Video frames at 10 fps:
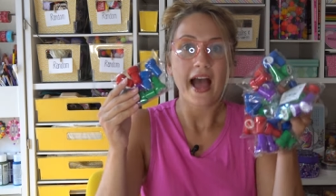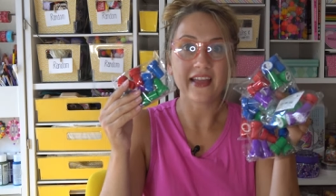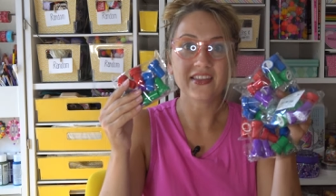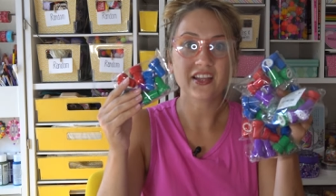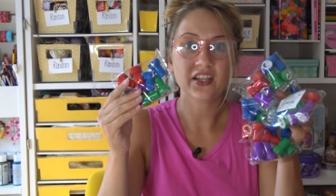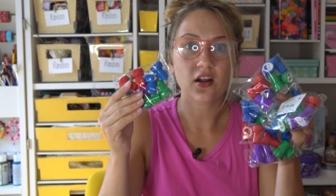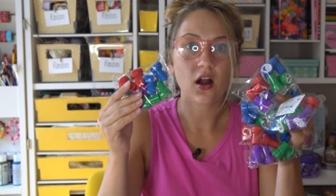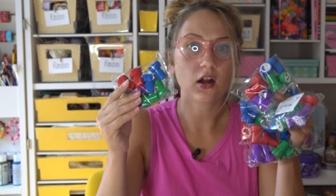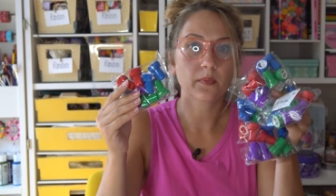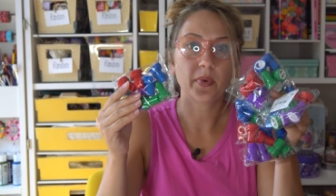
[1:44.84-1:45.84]
And then there
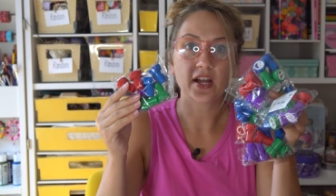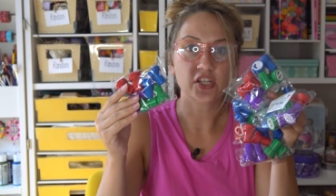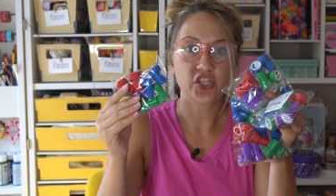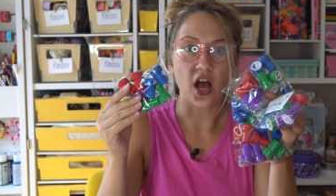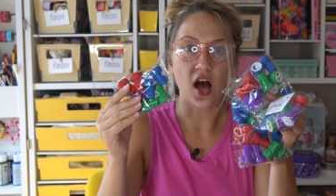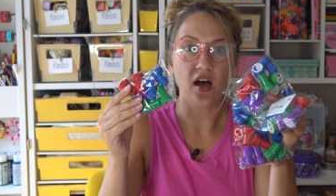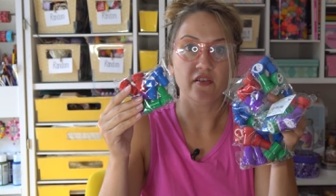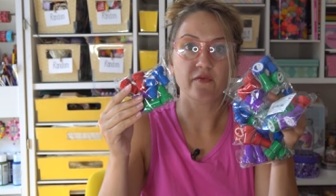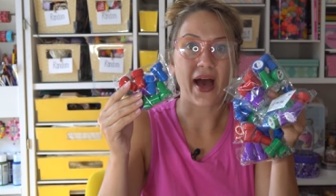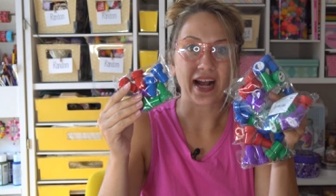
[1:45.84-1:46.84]
are a bunch
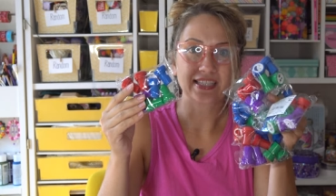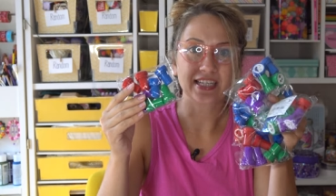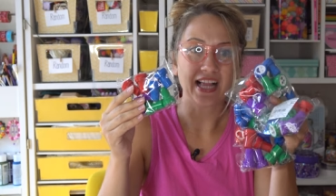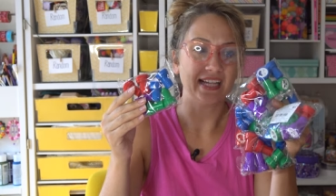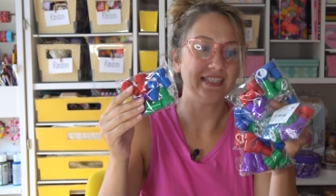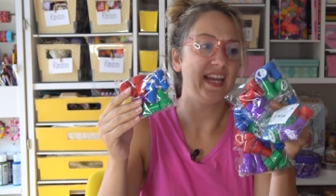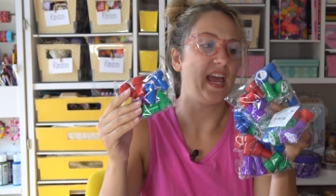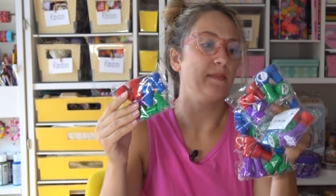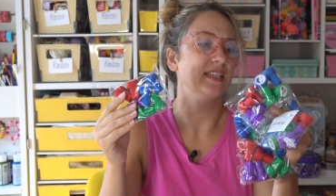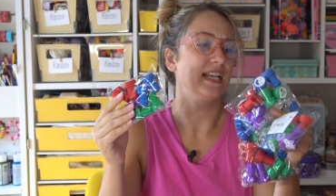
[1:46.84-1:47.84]
of back to class
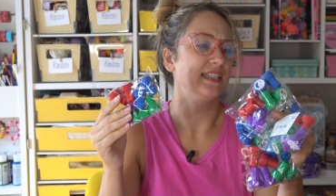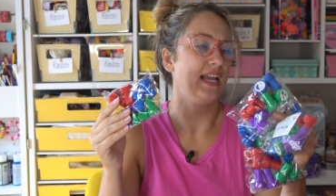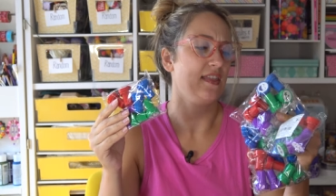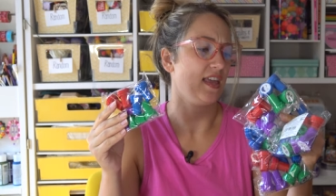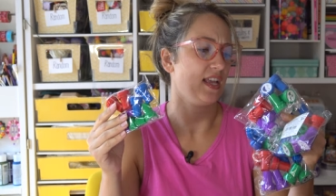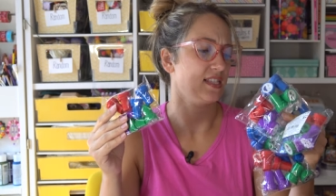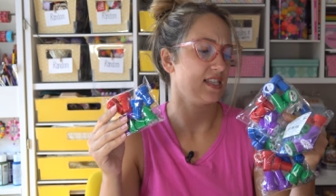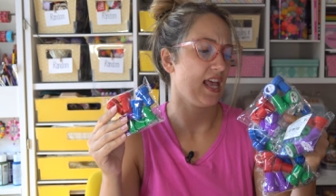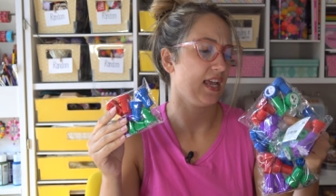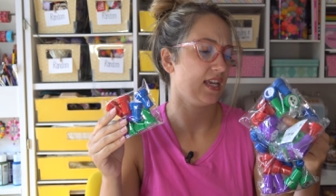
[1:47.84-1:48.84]
stamps. They say
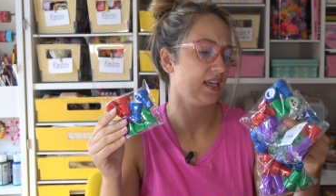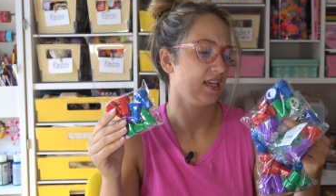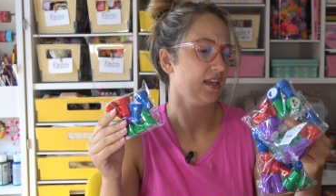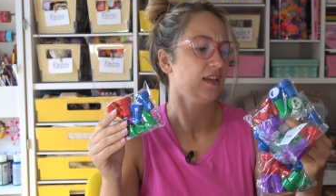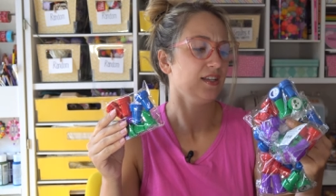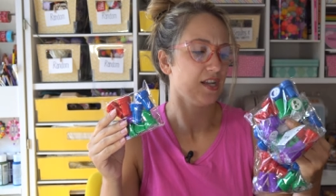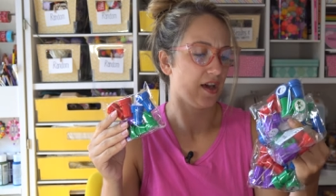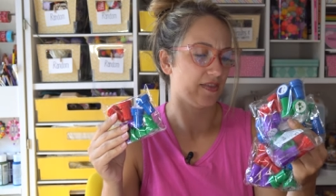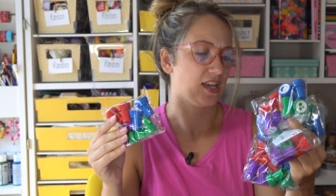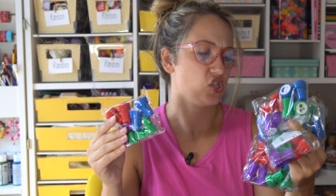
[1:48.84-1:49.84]
things like,
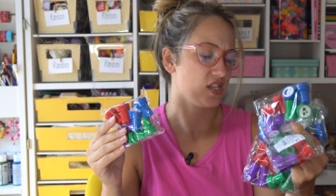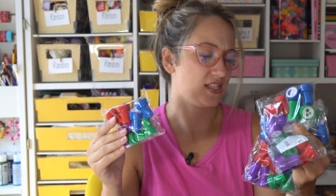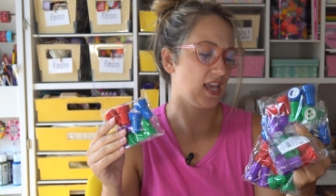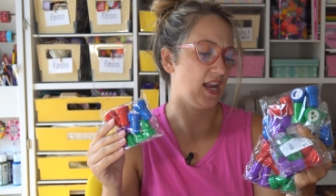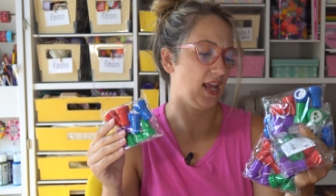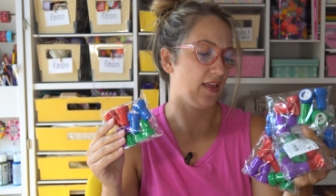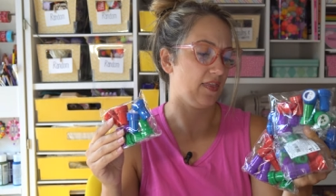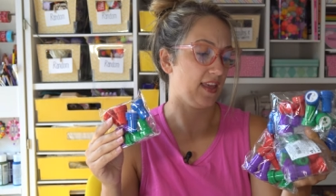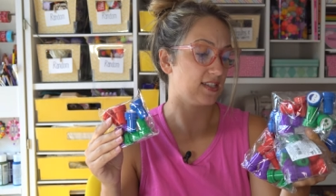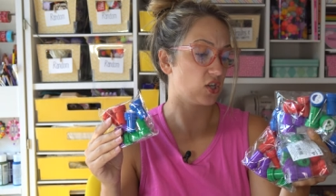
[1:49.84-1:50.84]
nothing, just
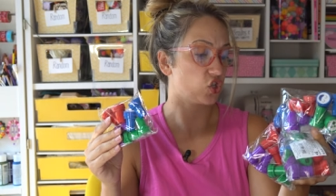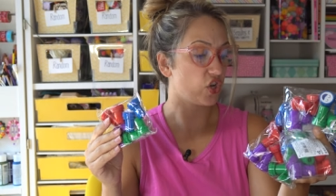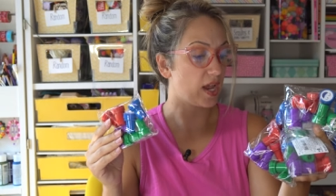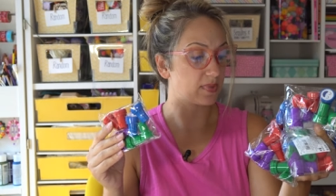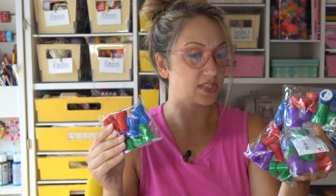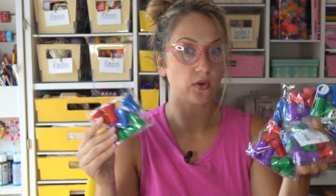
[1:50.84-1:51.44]
kidding. These are shapes.